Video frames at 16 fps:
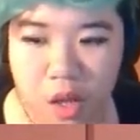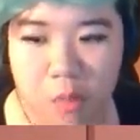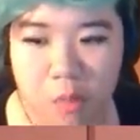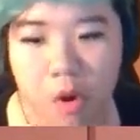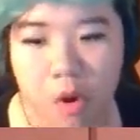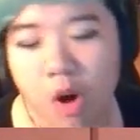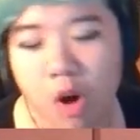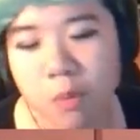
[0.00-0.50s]

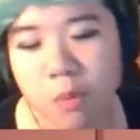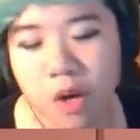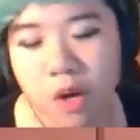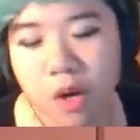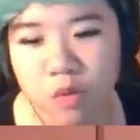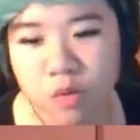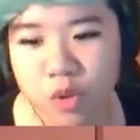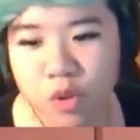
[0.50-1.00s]
Poor
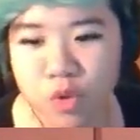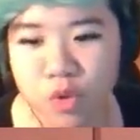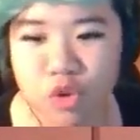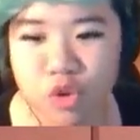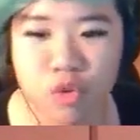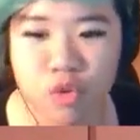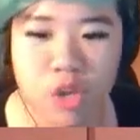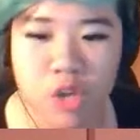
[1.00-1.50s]
mongrels who
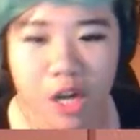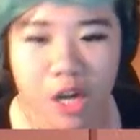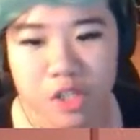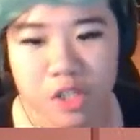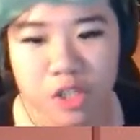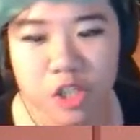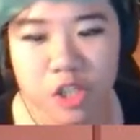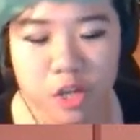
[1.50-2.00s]
do
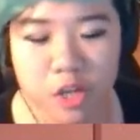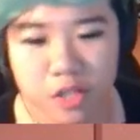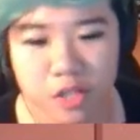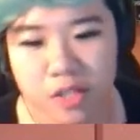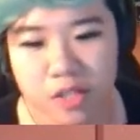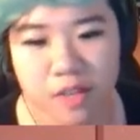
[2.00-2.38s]
not notice